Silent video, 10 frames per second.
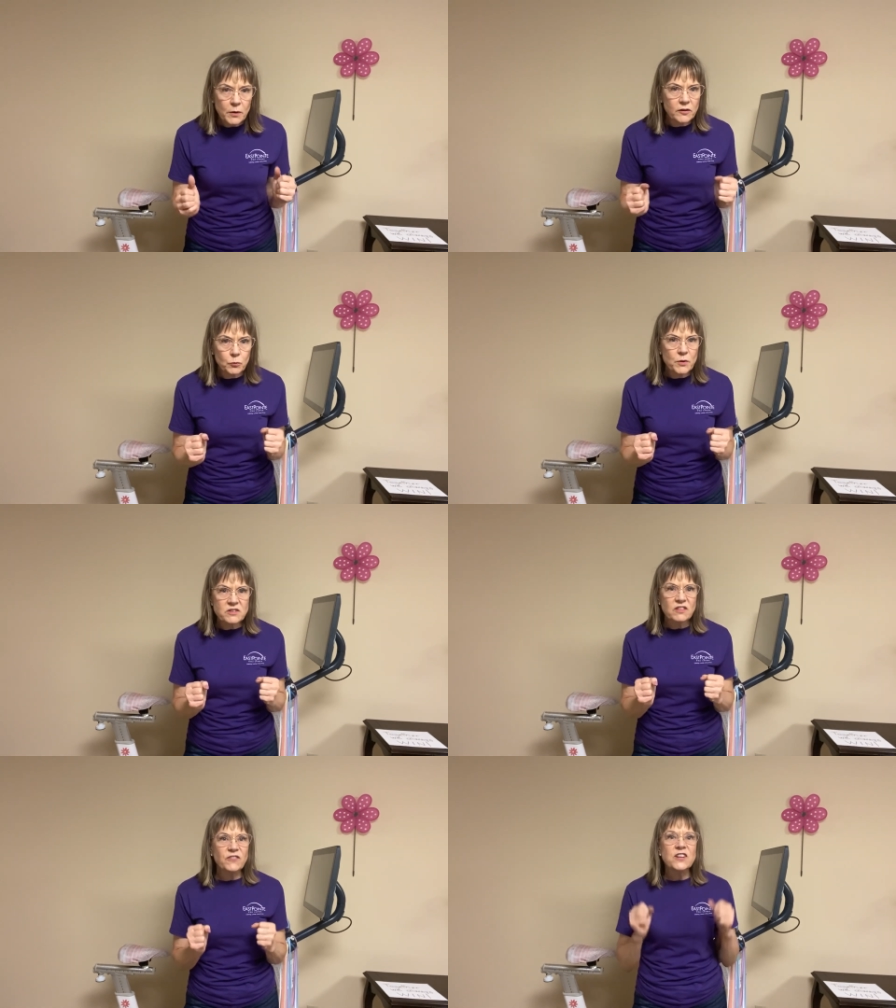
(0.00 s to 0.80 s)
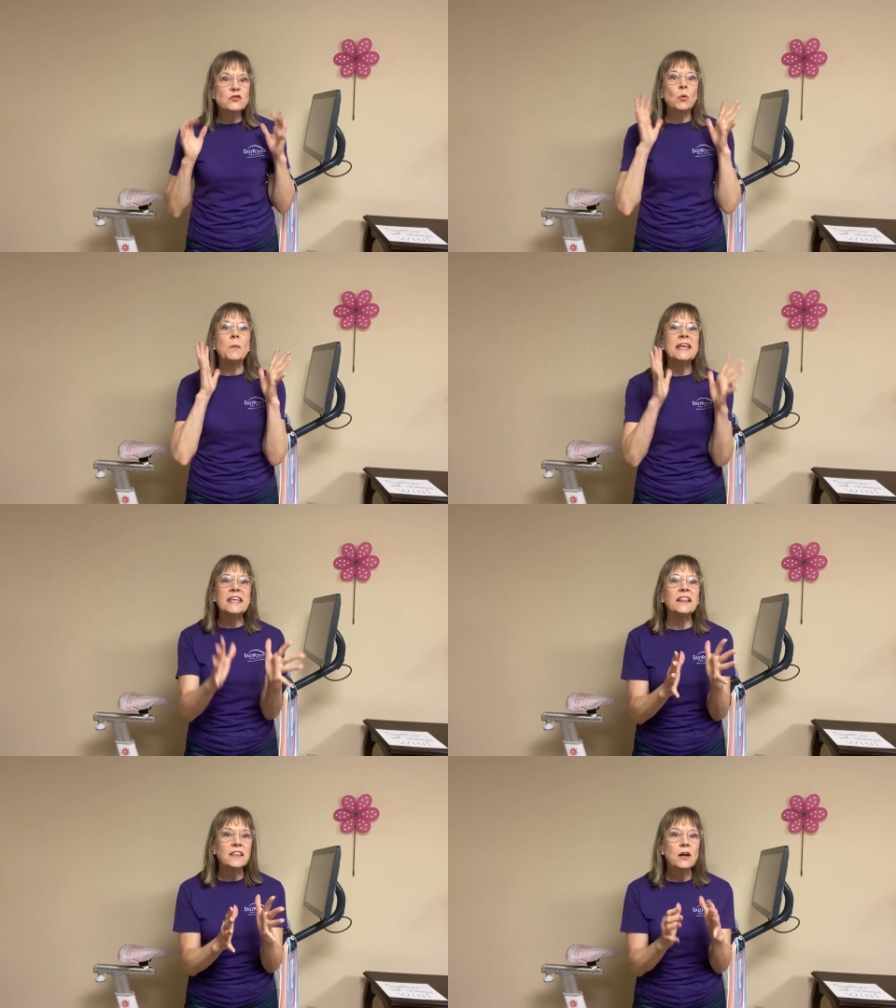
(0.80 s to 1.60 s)
We're gonna sprint to the finish. When we
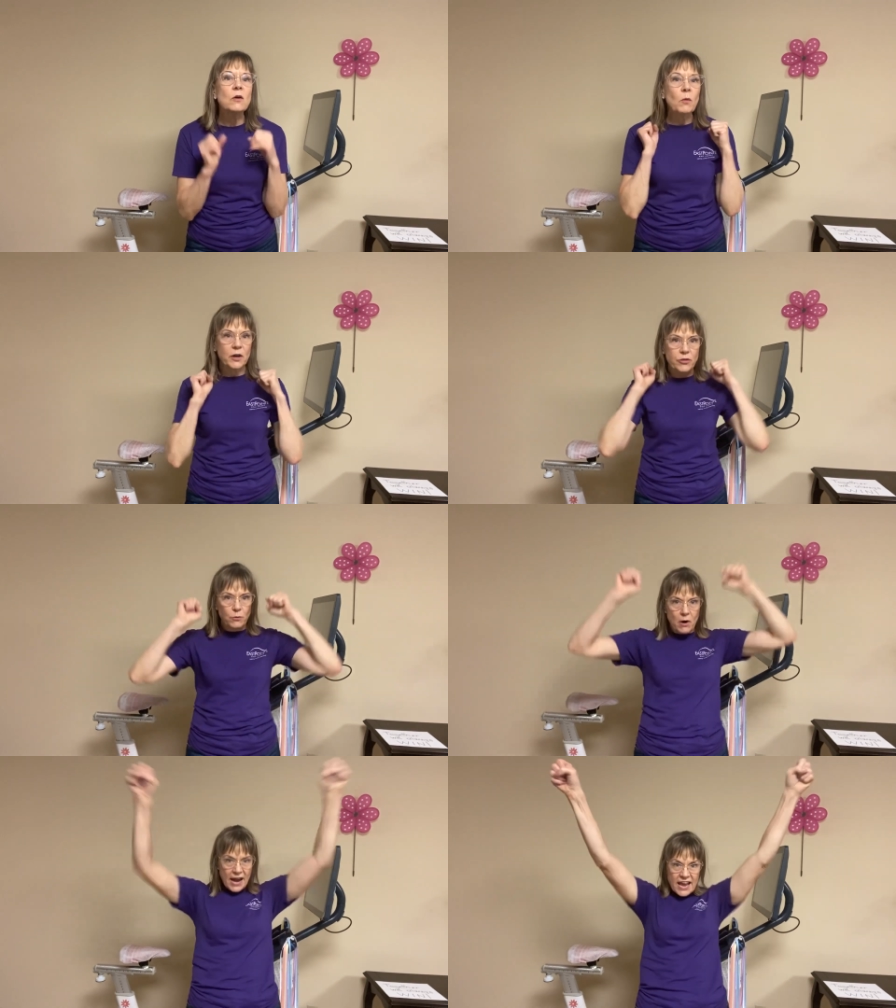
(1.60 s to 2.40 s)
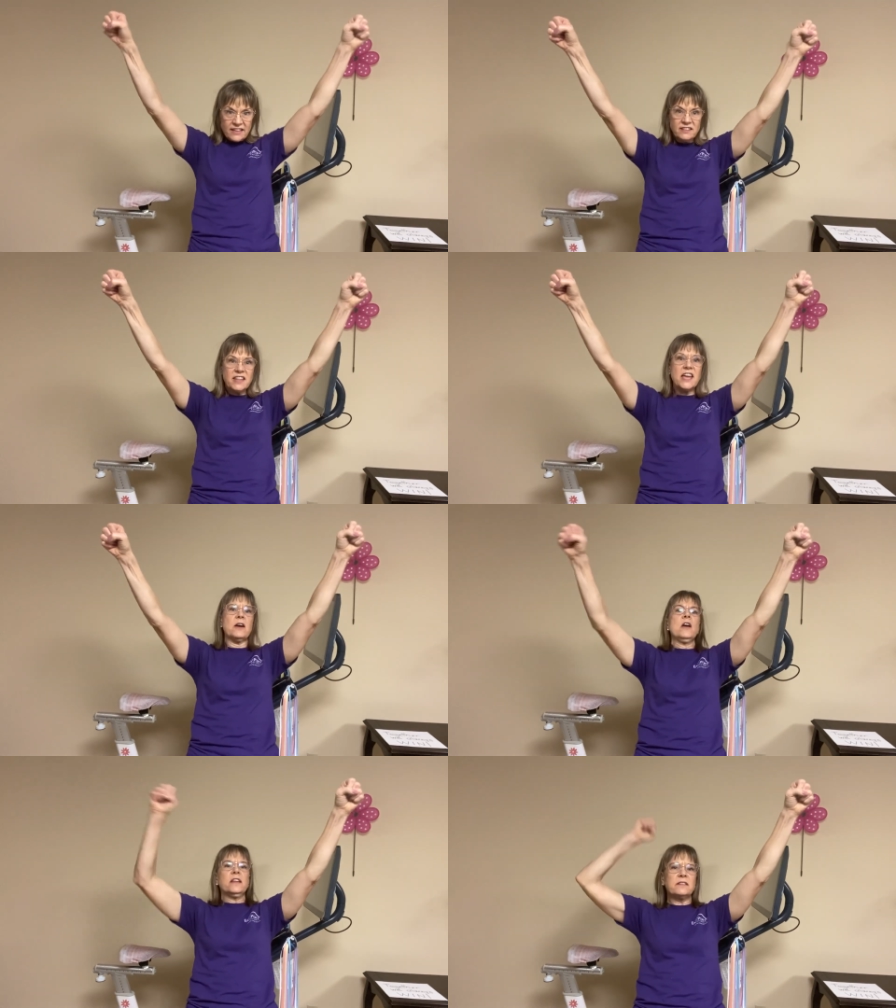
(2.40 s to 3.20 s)
get there, we're gonna throw our hands in the
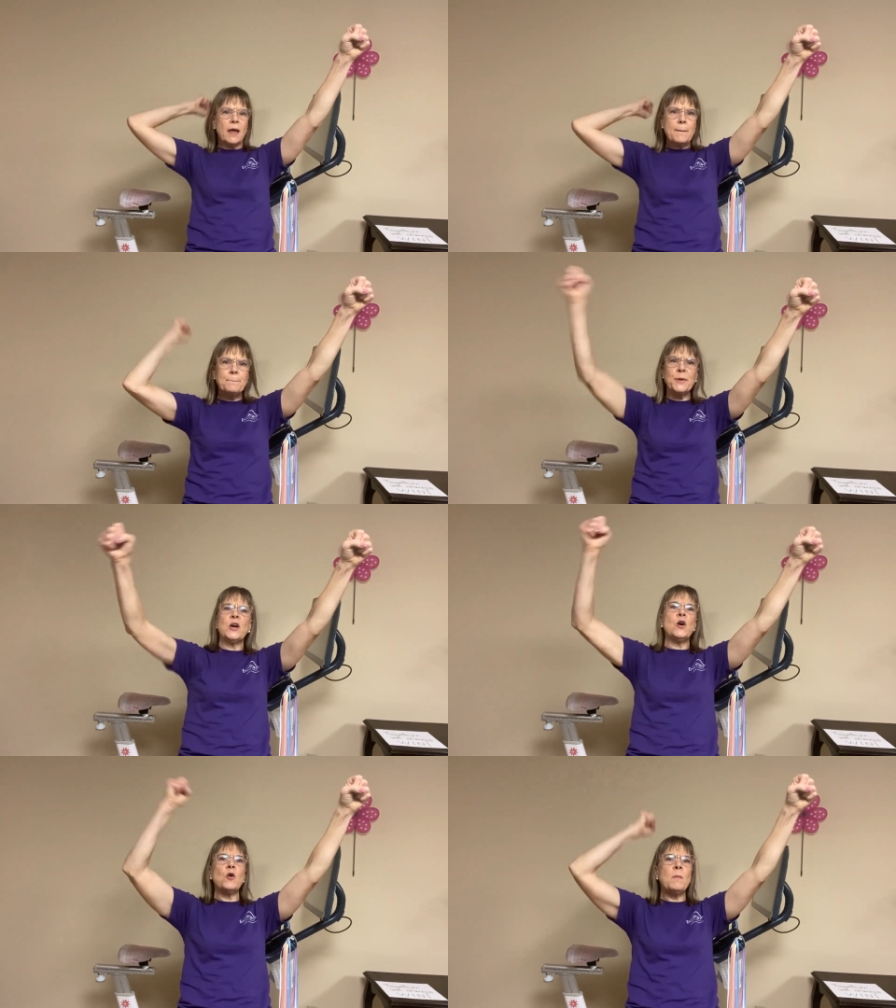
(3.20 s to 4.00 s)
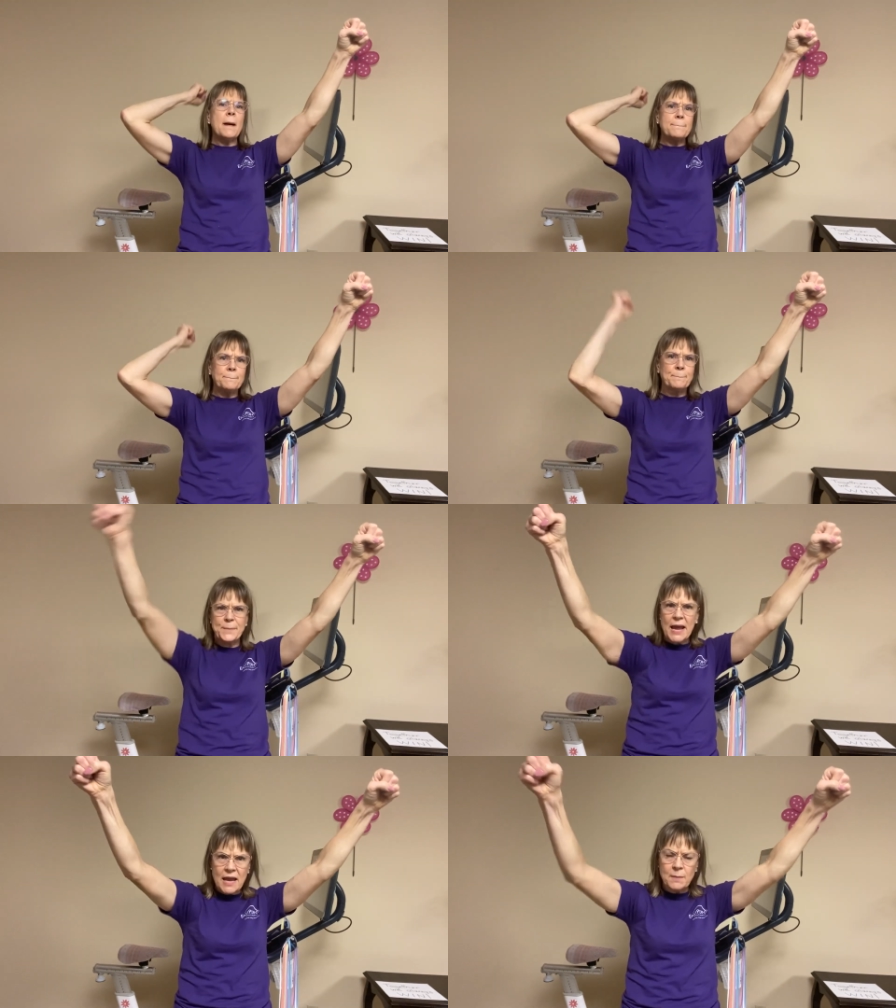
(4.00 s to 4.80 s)
air and say, boom,
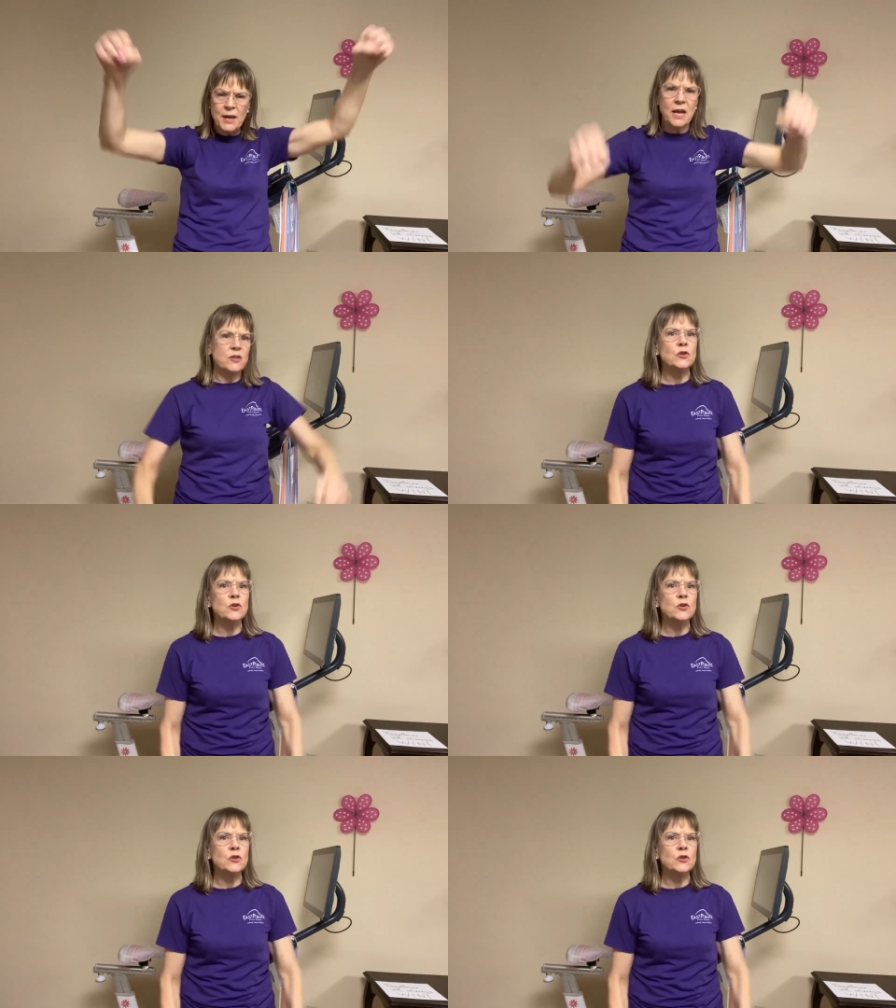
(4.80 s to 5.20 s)
baby.